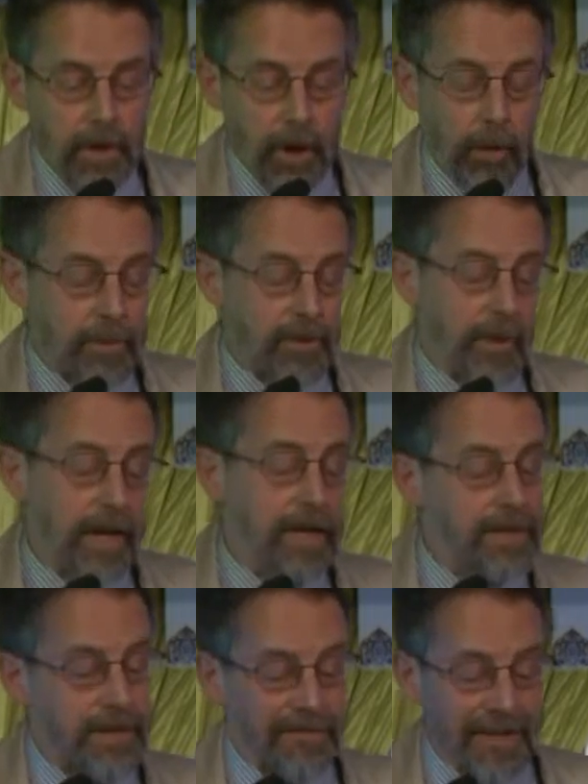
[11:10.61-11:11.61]
are portrayed
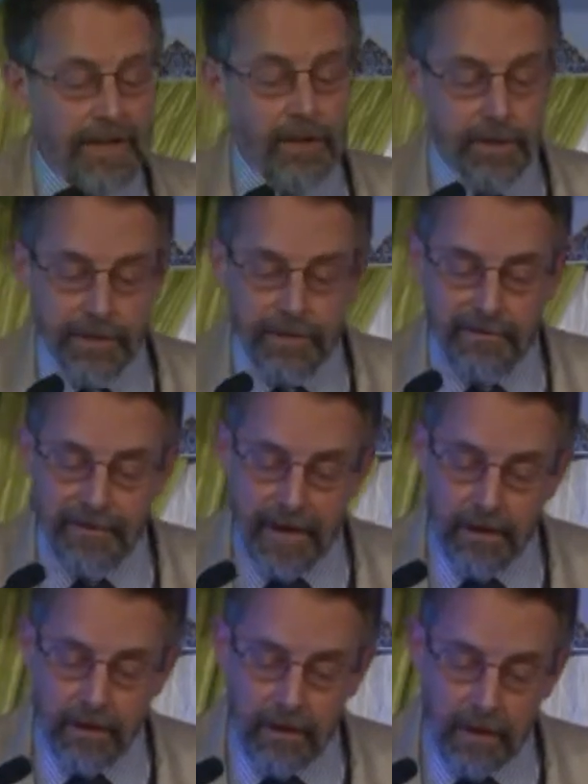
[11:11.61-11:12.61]
as defenders of the
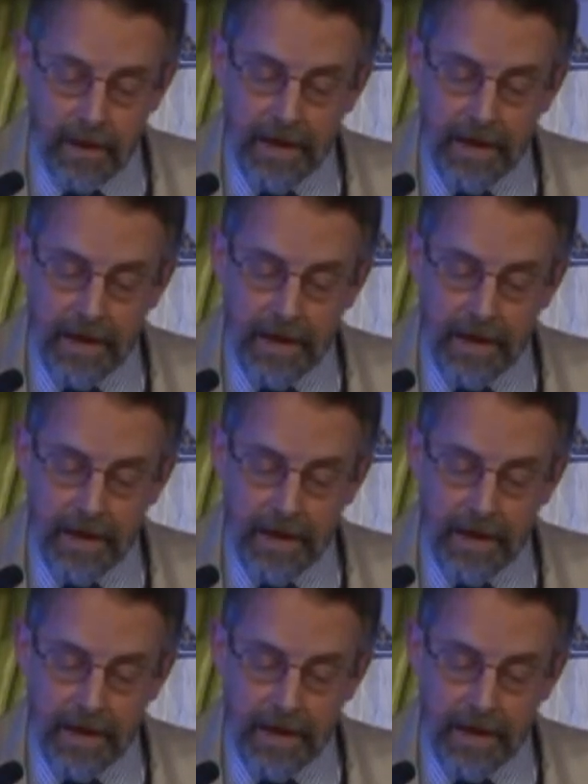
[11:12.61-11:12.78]
faith